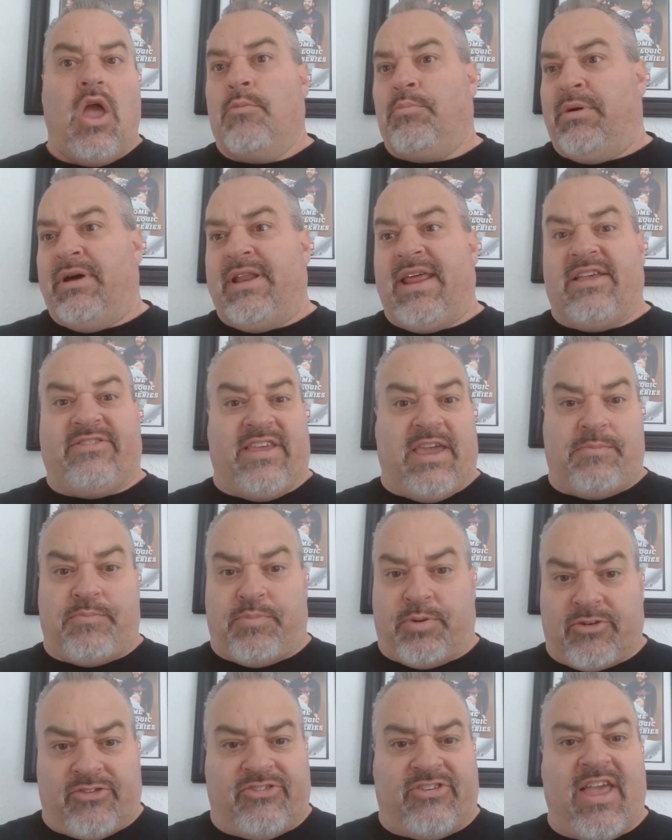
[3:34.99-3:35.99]
But as a
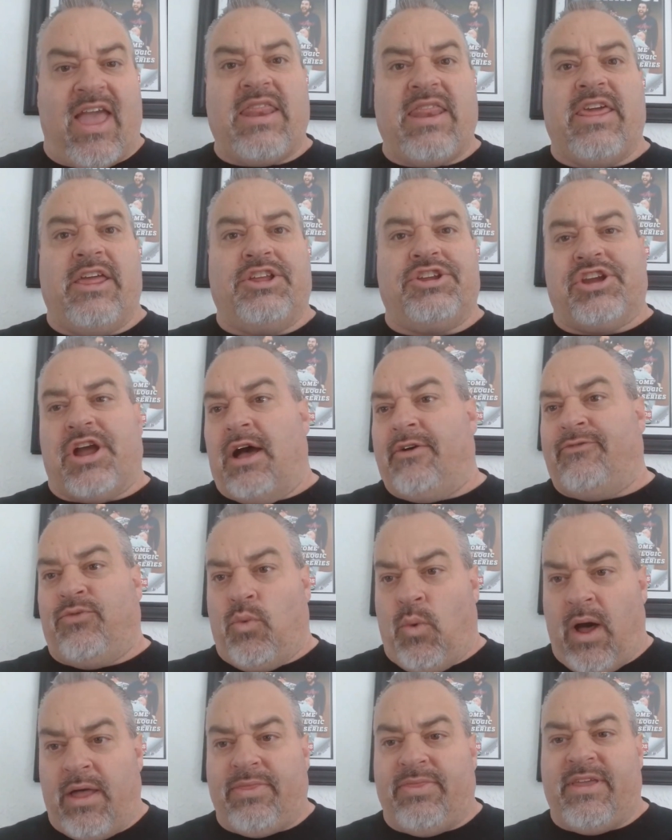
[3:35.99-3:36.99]
percentage of
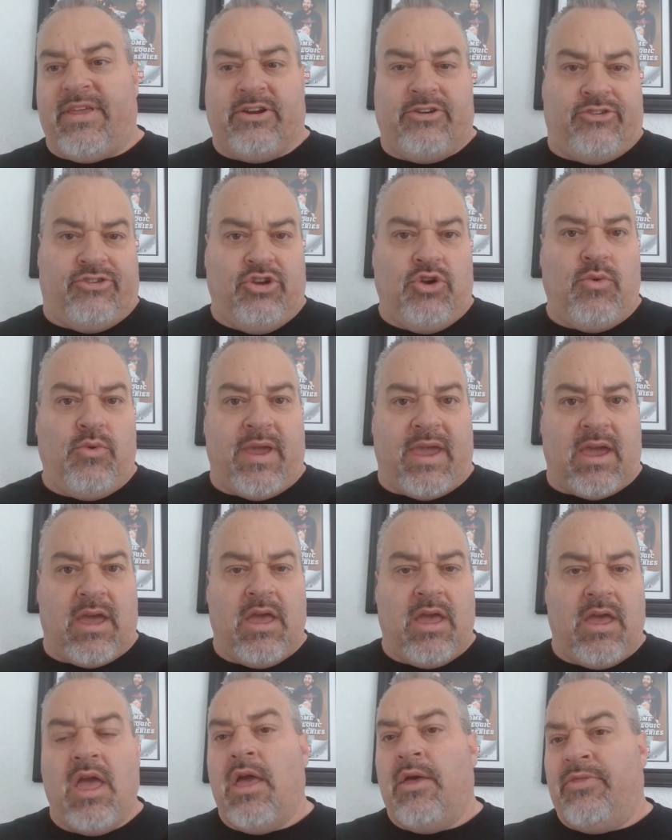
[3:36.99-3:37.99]
what they're doing,
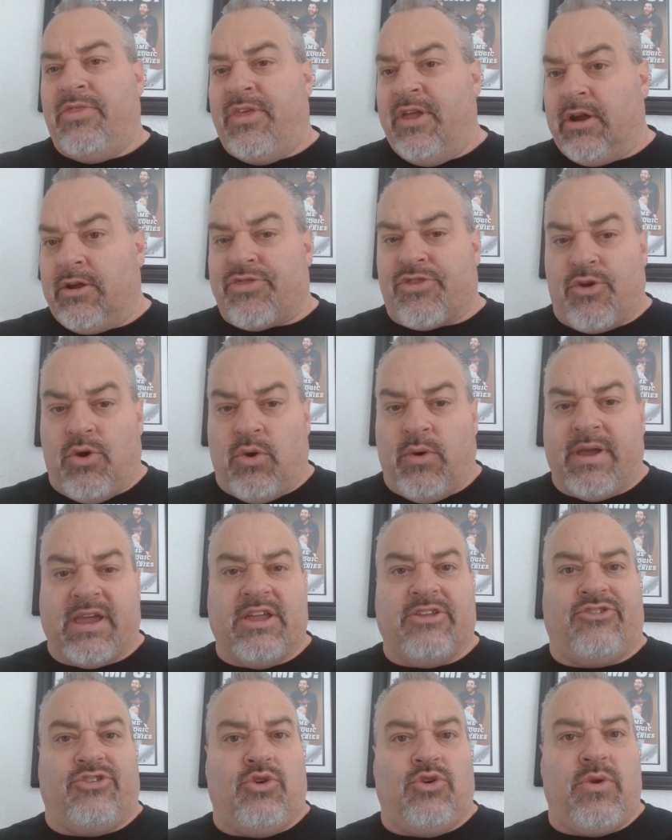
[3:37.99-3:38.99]
they're throwing
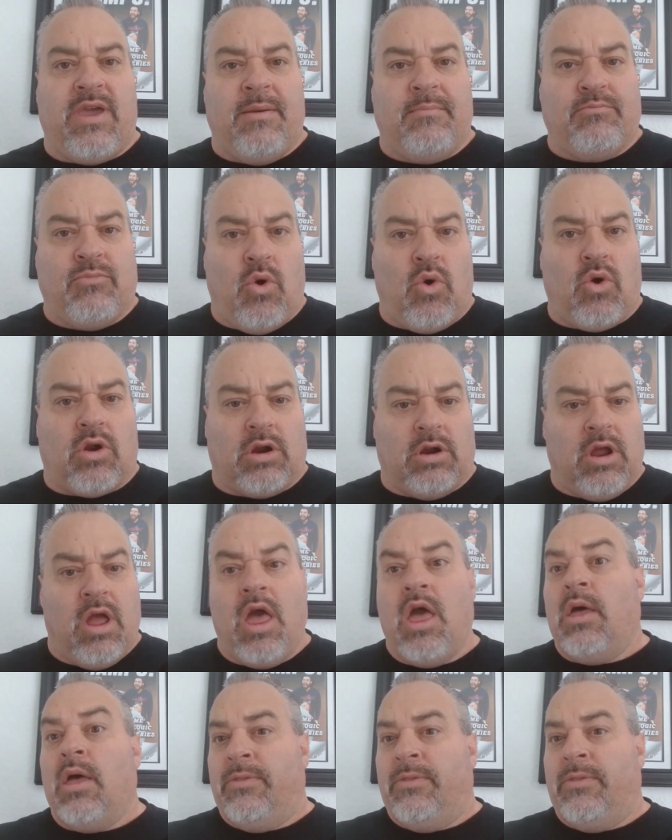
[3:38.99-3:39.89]
it to him more.